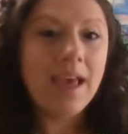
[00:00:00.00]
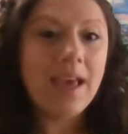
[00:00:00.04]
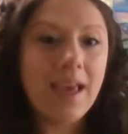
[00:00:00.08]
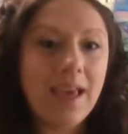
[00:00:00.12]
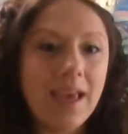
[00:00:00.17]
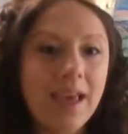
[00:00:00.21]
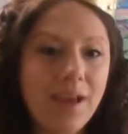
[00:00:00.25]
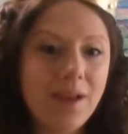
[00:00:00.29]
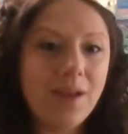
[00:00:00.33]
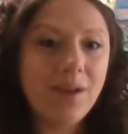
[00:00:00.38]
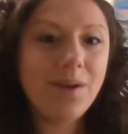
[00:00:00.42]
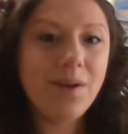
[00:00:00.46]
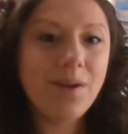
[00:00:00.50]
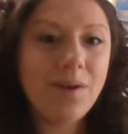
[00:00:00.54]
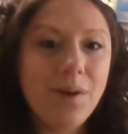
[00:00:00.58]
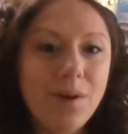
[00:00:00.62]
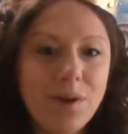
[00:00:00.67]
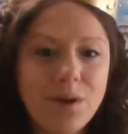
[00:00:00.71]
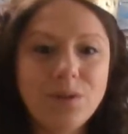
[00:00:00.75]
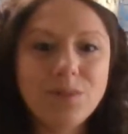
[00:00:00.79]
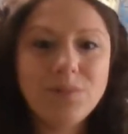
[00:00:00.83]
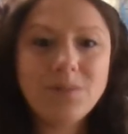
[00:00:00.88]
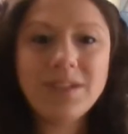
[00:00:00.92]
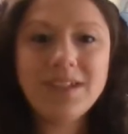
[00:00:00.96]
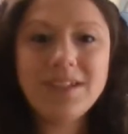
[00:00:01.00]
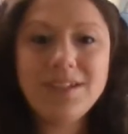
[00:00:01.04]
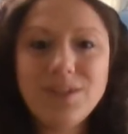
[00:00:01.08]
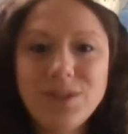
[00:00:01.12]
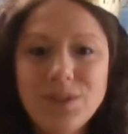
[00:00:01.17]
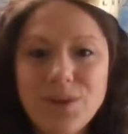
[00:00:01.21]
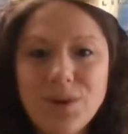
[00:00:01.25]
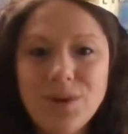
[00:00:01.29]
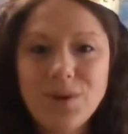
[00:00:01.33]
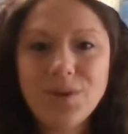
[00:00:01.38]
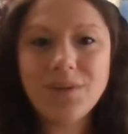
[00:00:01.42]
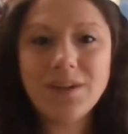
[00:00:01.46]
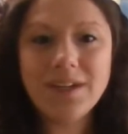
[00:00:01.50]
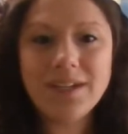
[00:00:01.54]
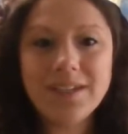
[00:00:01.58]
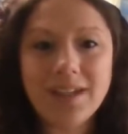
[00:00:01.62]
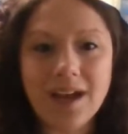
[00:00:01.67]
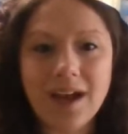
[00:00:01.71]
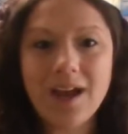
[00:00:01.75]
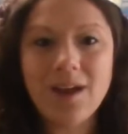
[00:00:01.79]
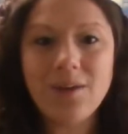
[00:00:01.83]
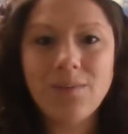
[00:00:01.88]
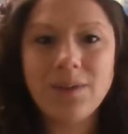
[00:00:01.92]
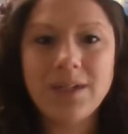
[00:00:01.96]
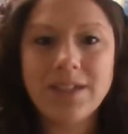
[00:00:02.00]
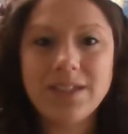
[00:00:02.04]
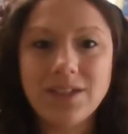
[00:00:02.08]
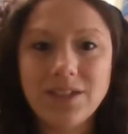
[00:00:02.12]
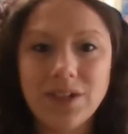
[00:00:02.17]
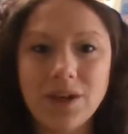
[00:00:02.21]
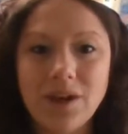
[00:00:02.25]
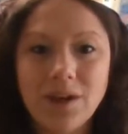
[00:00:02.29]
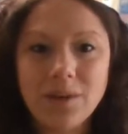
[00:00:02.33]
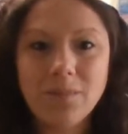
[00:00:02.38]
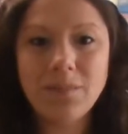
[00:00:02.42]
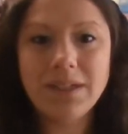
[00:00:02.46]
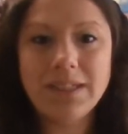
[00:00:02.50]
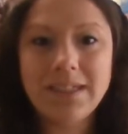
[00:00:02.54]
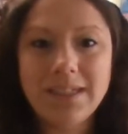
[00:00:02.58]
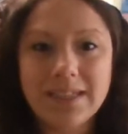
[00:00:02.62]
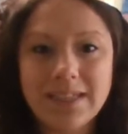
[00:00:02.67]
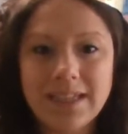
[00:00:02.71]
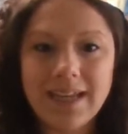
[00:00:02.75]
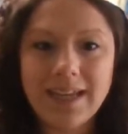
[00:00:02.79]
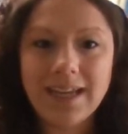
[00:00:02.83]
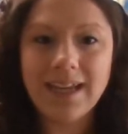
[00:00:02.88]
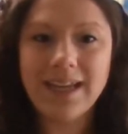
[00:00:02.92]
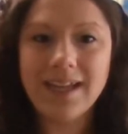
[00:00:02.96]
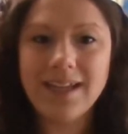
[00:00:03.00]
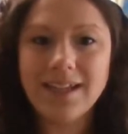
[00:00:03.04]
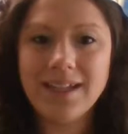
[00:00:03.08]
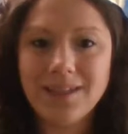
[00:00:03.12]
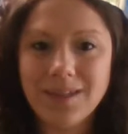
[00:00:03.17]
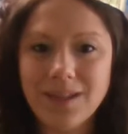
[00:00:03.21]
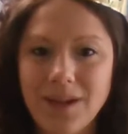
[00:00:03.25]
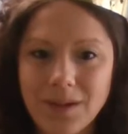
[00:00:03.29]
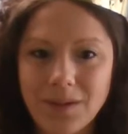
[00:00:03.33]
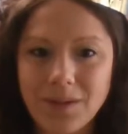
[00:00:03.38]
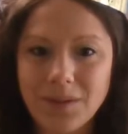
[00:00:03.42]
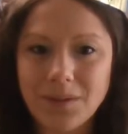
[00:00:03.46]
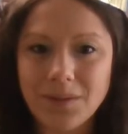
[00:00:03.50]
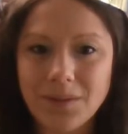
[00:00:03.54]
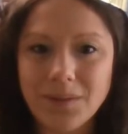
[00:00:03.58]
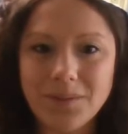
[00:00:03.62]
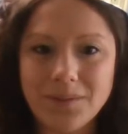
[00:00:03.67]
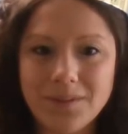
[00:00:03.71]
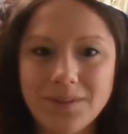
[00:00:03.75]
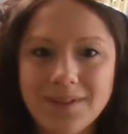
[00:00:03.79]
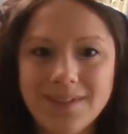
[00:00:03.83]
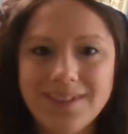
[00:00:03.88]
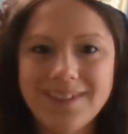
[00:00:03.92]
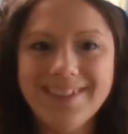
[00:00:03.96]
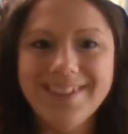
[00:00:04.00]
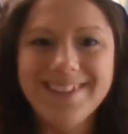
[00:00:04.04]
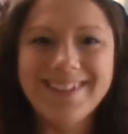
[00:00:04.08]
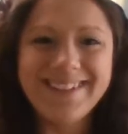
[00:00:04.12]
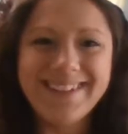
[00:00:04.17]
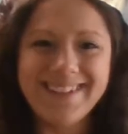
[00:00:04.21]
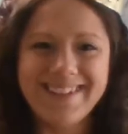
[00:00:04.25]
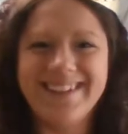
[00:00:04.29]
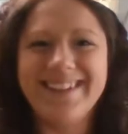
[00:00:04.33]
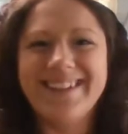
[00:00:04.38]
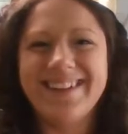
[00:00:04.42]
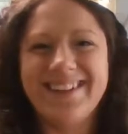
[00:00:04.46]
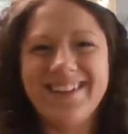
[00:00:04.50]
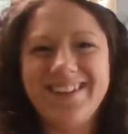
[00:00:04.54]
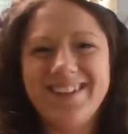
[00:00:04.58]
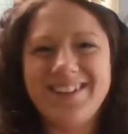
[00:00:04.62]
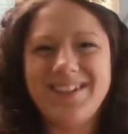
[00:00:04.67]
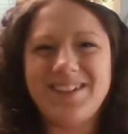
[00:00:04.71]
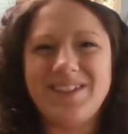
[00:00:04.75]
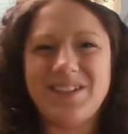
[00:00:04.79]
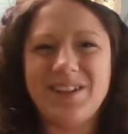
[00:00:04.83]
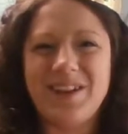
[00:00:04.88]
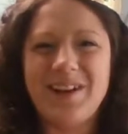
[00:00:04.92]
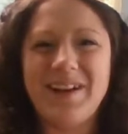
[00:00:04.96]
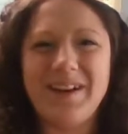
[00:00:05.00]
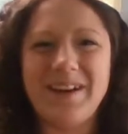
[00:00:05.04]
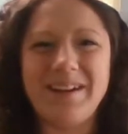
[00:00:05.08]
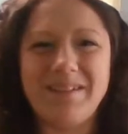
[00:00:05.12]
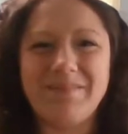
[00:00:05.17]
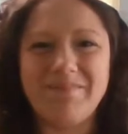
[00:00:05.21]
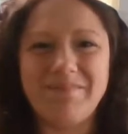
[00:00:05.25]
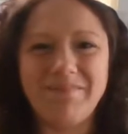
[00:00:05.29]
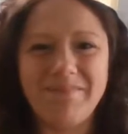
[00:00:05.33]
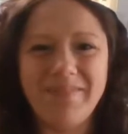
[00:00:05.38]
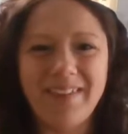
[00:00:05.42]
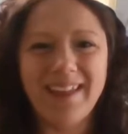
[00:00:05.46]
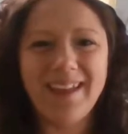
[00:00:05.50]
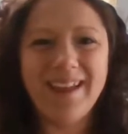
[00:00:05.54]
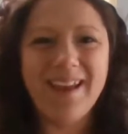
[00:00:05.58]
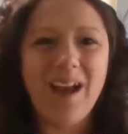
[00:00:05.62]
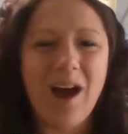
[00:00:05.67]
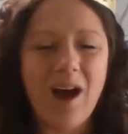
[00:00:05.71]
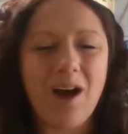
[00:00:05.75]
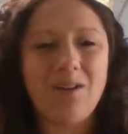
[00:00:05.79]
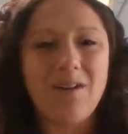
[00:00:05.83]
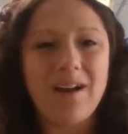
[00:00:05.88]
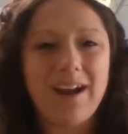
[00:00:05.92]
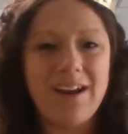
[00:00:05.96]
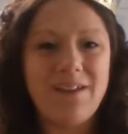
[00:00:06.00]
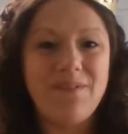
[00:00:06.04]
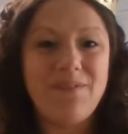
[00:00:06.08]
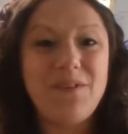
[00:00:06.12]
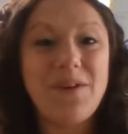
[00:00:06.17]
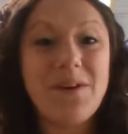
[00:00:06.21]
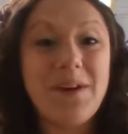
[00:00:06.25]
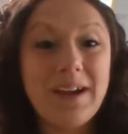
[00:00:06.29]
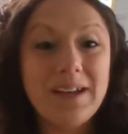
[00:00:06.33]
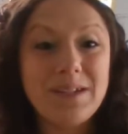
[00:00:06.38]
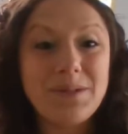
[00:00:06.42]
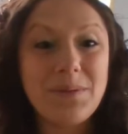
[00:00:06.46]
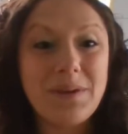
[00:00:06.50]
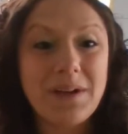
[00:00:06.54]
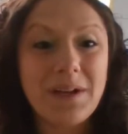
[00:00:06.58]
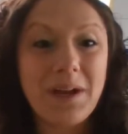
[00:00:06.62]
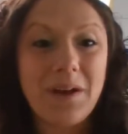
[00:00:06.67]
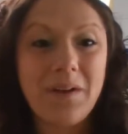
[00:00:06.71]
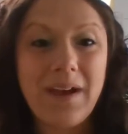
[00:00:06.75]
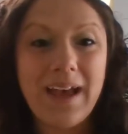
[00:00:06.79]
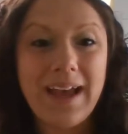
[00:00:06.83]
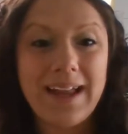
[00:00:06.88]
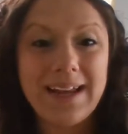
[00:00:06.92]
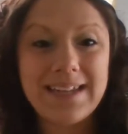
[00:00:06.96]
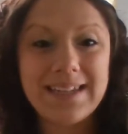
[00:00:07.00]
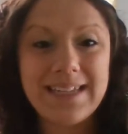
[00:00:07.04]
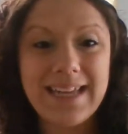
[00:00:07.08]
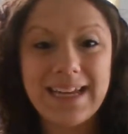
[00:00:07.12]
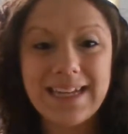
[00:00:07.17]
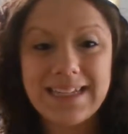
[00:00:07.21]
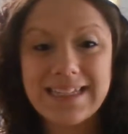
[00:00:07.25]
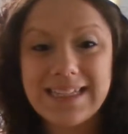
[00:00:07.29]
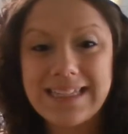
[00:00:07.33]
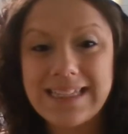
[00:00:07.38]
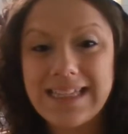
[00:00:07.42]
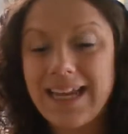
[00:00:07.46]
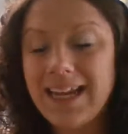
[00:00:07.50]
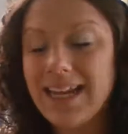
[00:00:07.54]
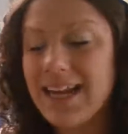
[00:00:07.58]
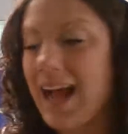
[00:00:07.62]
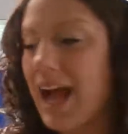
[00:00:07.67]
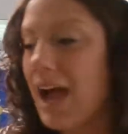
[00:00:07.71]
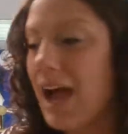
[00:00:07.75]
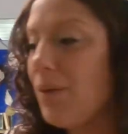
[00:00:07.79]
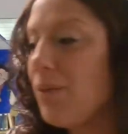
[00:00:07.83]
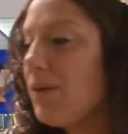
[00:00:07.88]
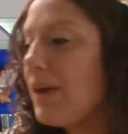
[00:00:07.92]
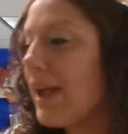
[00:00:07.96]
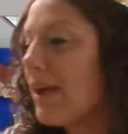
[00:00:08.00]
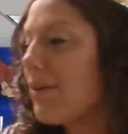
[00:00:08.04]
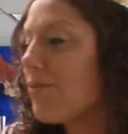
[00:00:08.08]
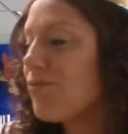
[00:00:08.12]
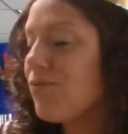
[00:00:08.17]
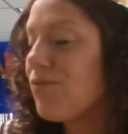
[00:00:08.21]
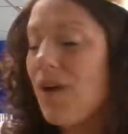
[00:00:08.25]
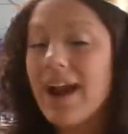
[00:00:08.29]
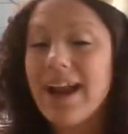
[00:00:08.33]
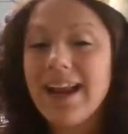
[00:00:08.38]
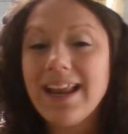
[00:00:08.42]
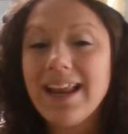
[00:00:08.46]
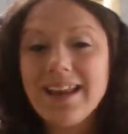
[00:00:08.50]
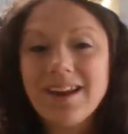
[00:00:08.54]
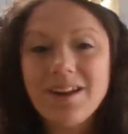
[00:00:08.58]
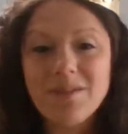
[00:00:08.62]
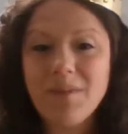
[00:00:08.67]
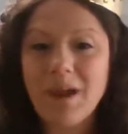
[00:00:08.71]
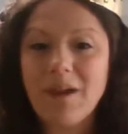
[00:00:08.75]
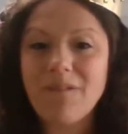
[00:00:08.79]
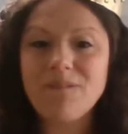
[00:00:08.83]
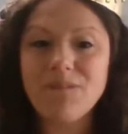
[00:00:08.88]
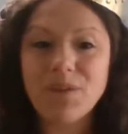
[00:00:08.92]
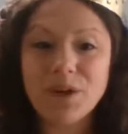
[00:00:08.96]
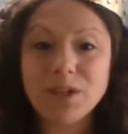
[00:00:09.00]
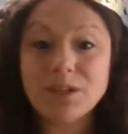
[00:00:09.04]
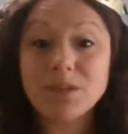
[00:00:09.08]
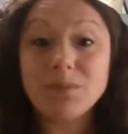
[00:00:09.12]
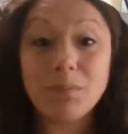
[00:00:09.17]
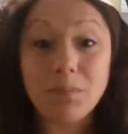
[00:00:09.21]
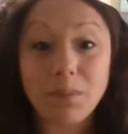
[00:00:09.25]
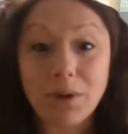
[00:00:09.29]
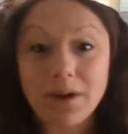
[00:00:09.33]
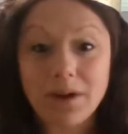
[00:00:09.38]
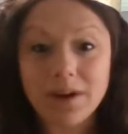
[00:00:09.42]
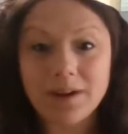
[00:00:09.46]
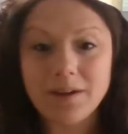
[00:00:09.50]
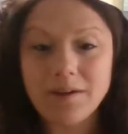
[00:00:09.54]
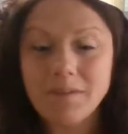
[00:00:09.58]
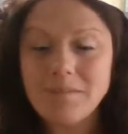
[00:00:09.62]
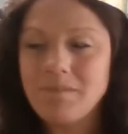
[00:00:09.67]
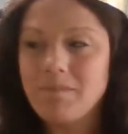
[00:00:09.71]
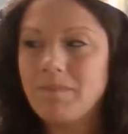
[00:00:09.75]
In our homes at story time, we stomp and sing hello. Good job. All right, if you guys want to go ahead and take a seat, I will get right into my first book.